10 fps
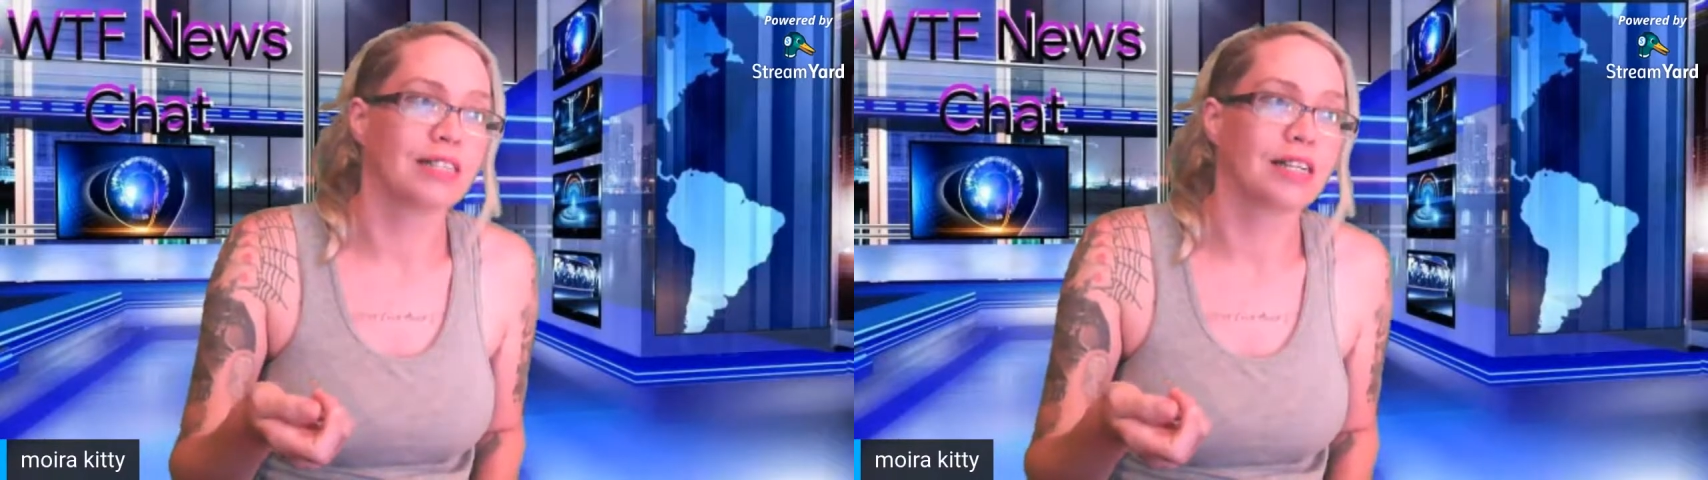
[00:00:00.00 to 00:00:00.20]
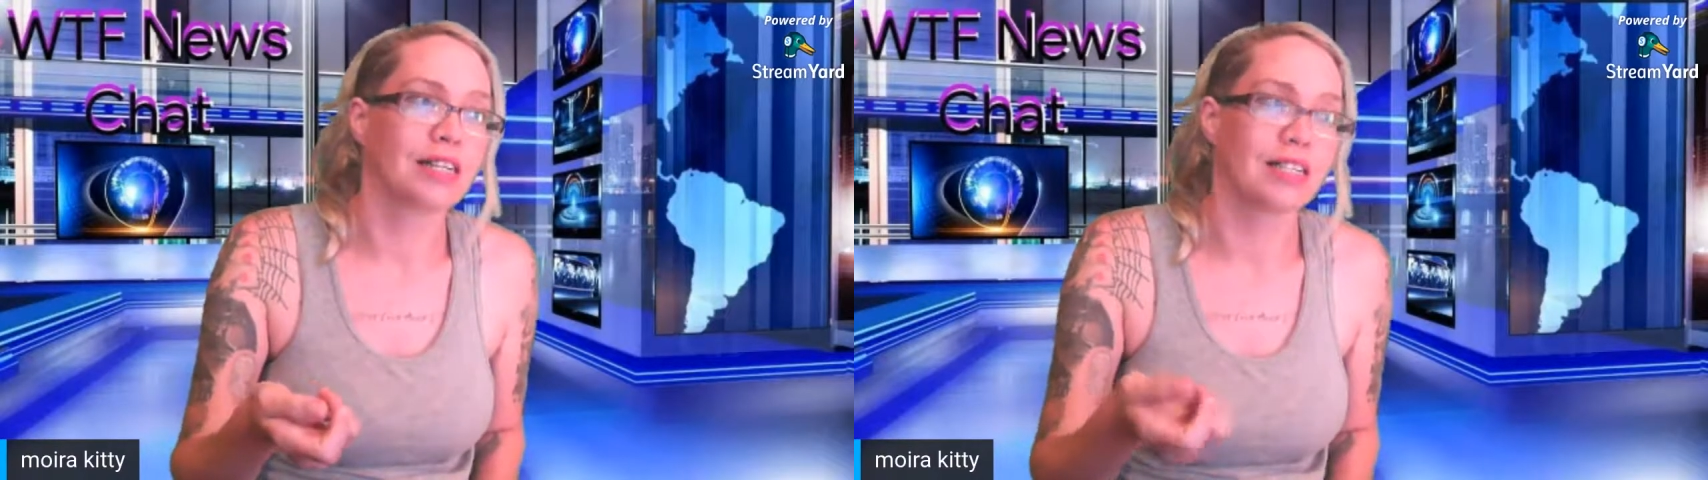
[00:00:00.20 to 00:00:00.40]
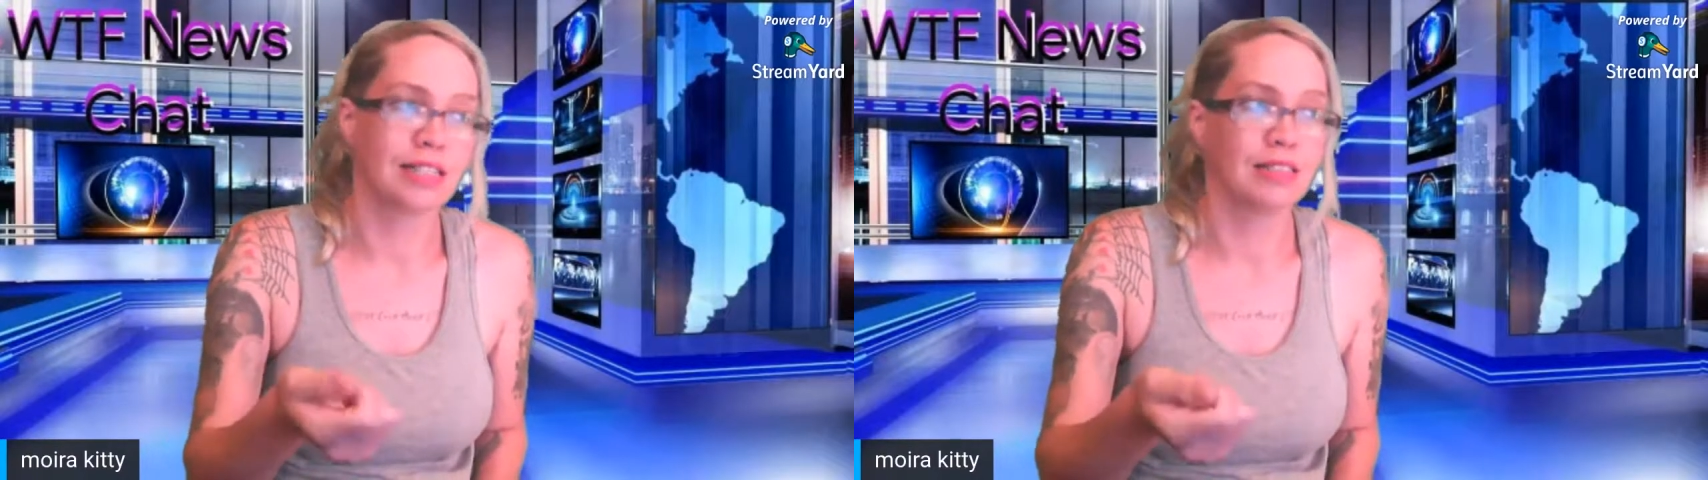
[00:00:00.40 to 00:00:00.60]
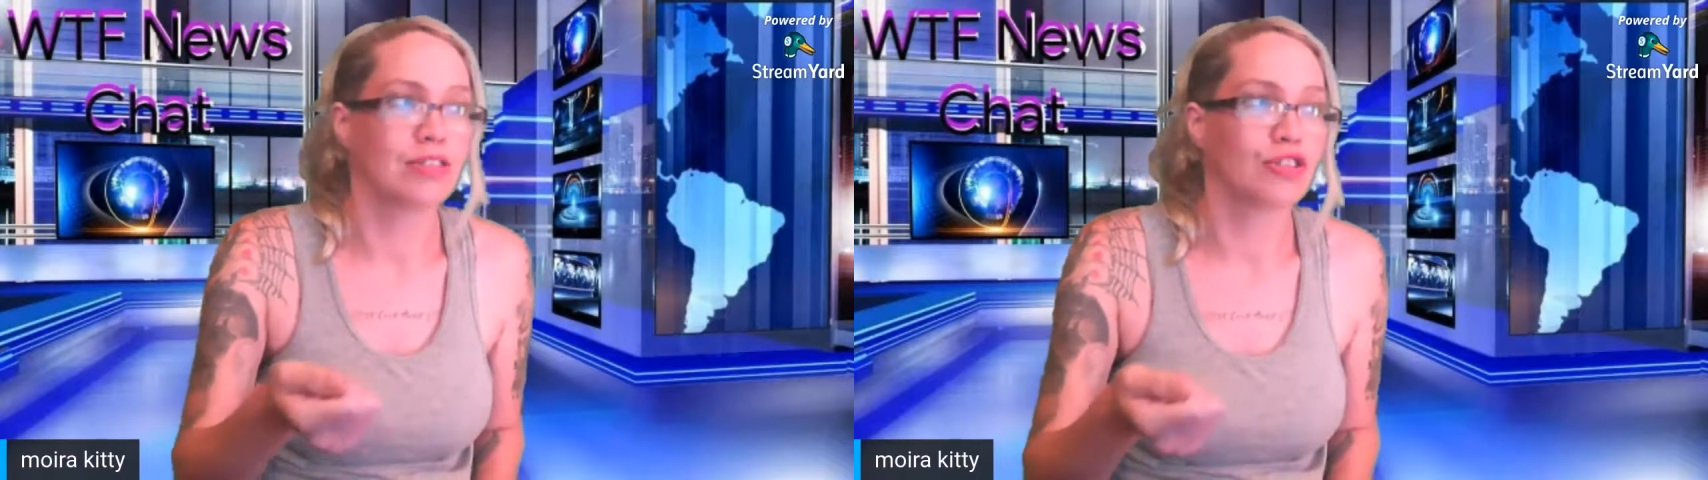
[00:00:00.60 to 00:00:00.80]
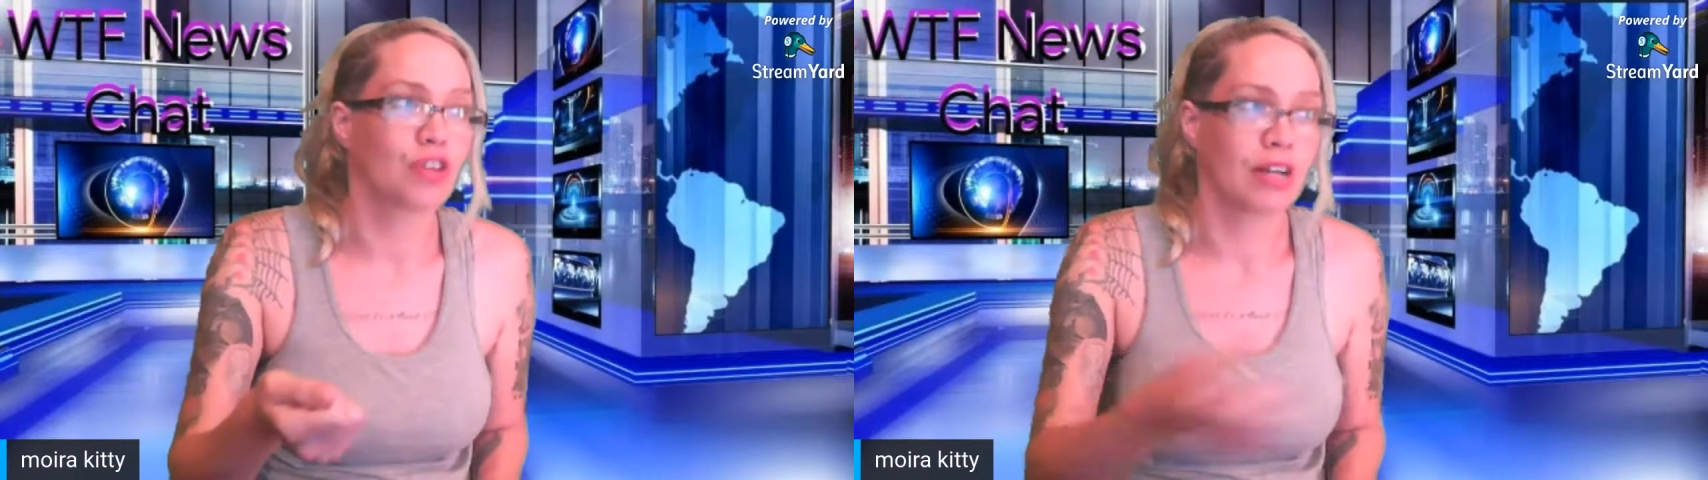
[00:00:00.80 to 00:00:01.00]
and then
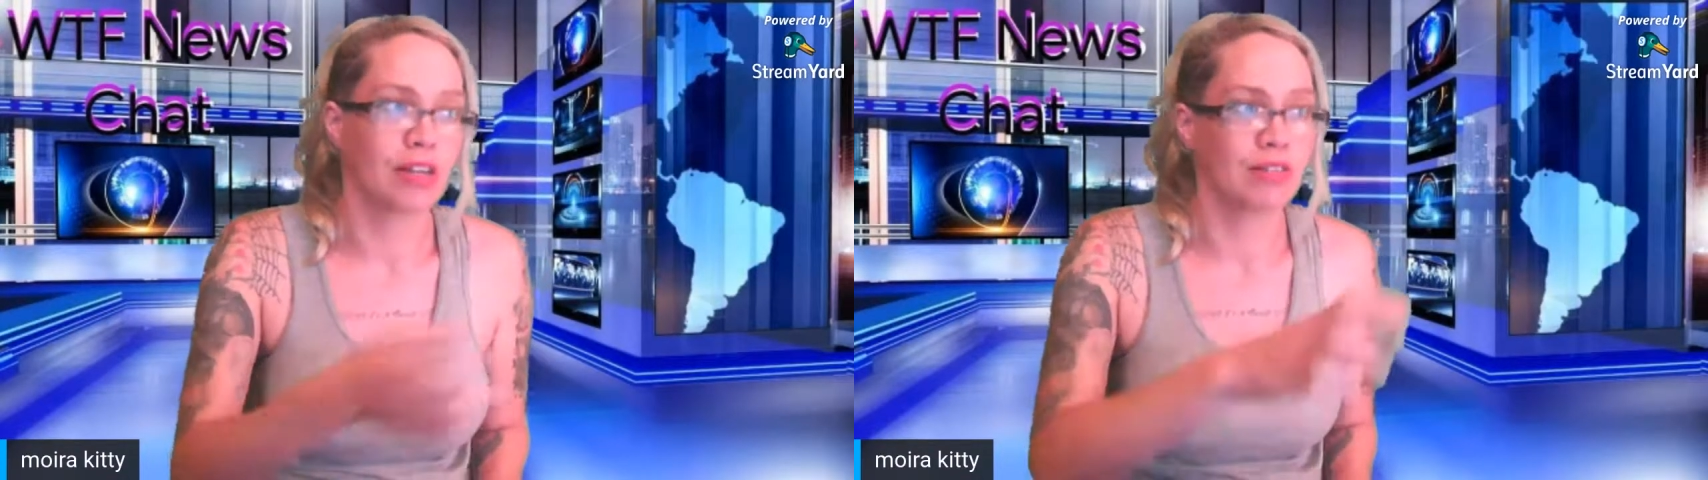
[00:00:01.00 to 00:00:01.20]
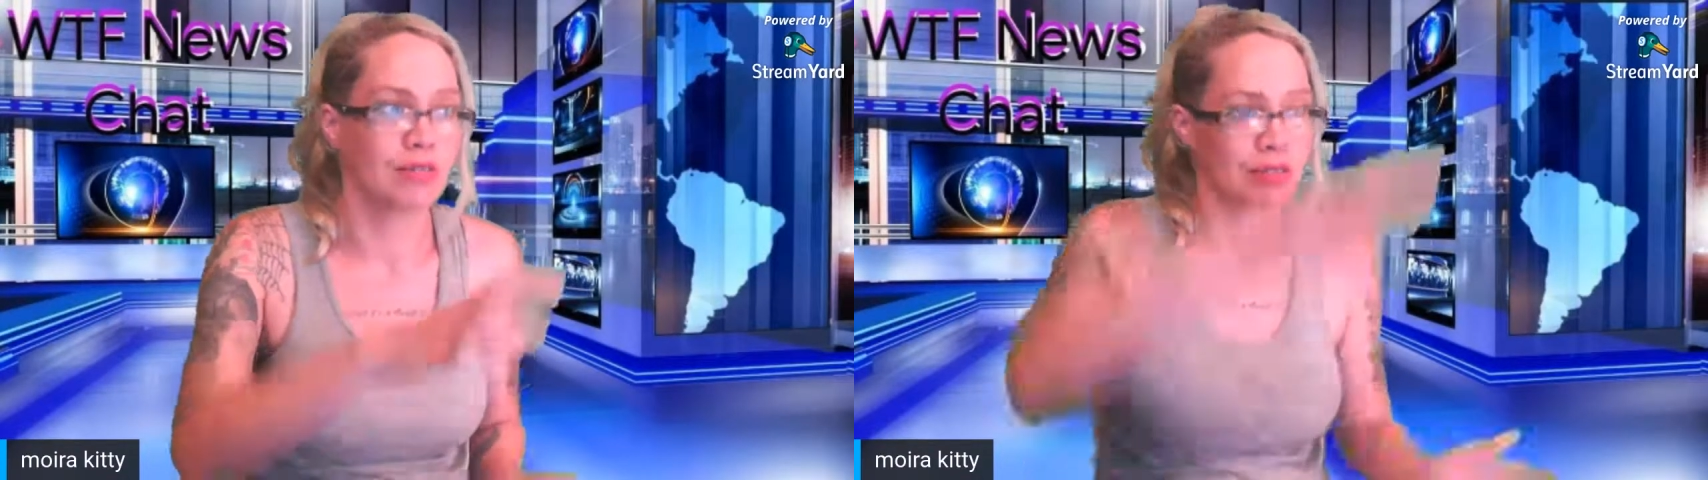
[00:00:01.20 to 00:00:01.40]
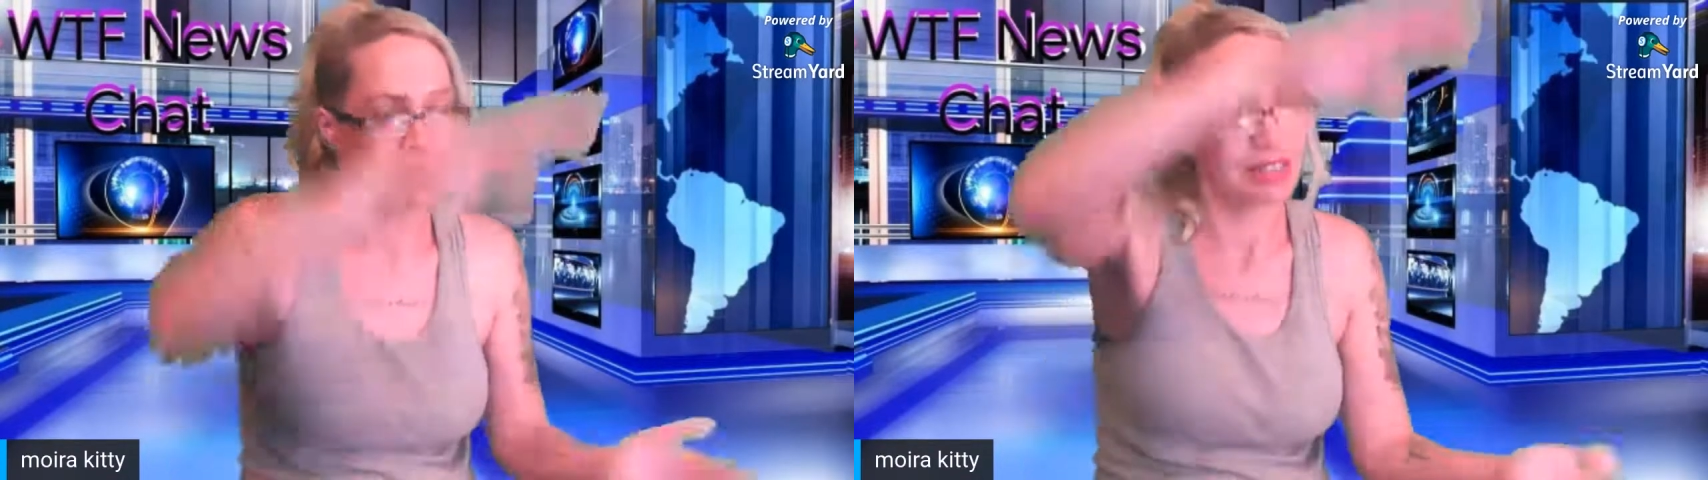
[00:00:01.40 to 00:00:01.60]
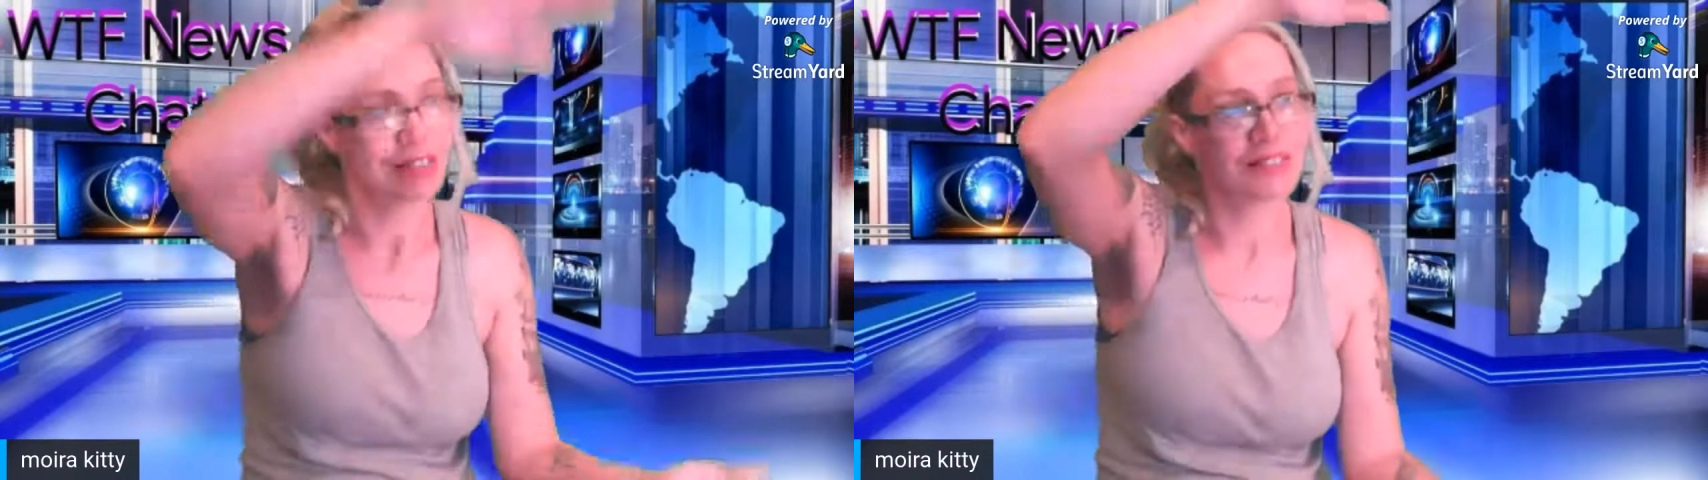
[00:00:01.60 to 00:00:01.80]
try to, because